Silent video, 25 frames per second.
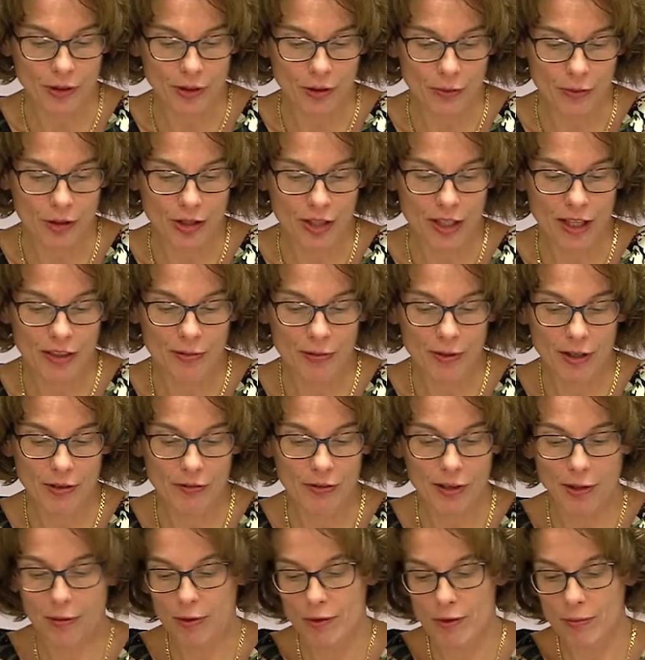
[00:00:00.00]
which gave me a
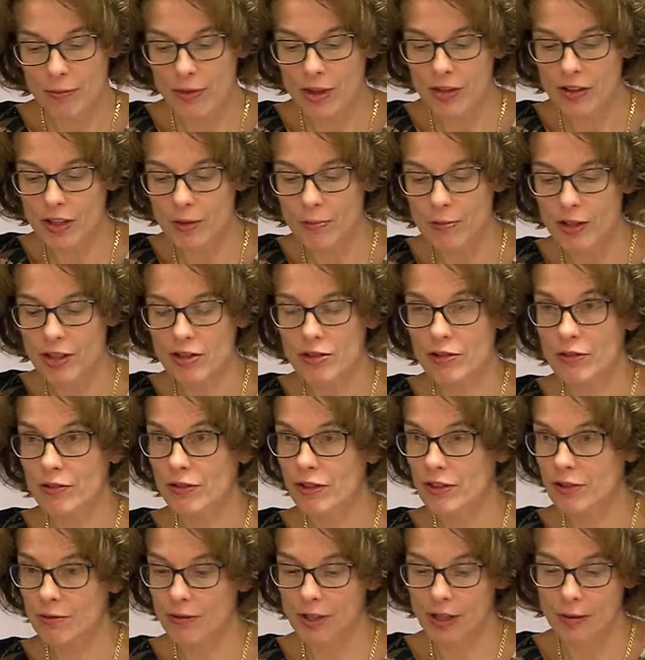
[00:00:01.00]
very romantic picture of
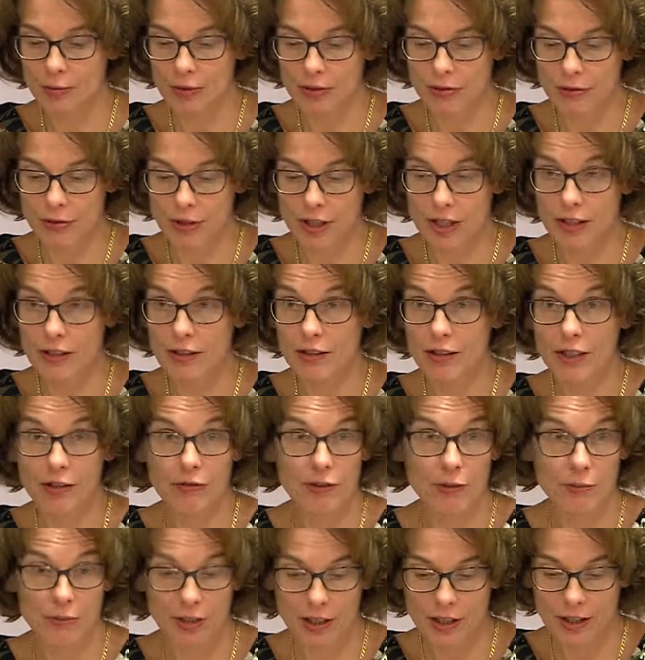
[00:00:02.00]
Israel before I'd
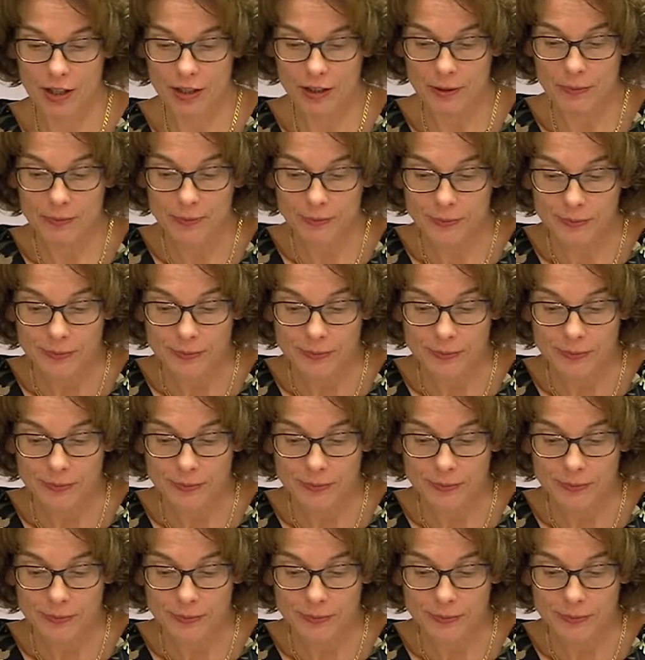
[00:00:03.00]
ever been here.